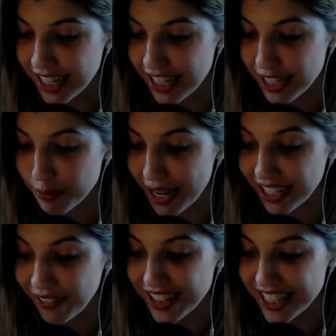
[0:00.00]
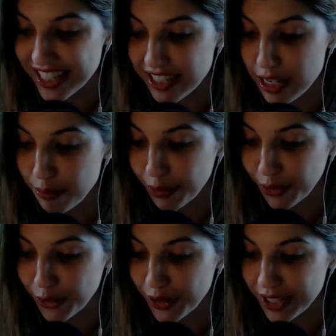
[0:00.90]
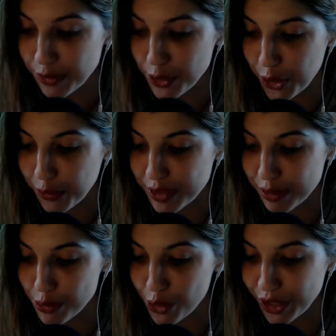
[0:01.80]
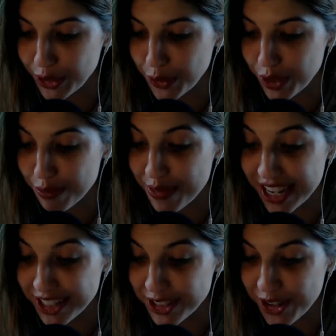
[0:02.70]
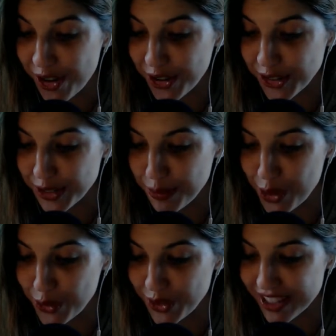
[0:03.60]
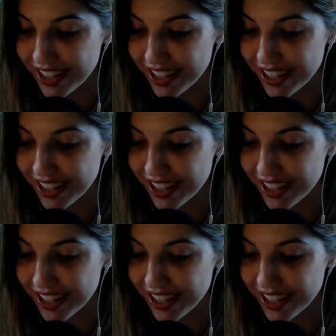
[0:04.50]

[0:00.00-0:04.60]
his magnificent deep green robes embroidered with many stars and moons.